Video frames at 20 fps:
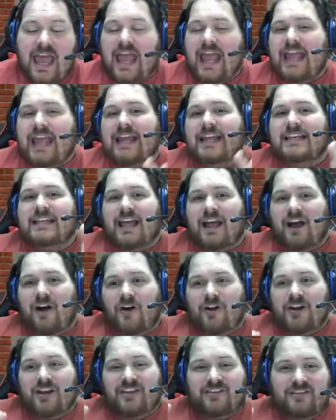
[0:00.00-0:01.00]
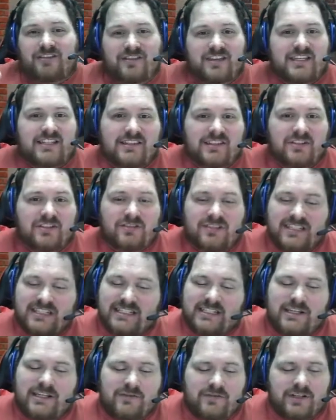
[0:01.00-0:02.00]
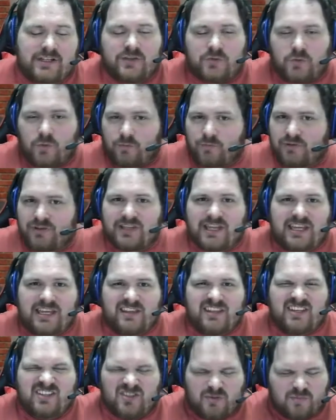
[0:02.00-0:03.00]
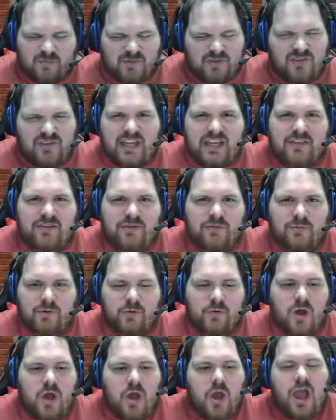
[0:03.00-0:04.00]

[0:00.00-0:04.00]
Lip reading: And on this little series or playlist or playthrough,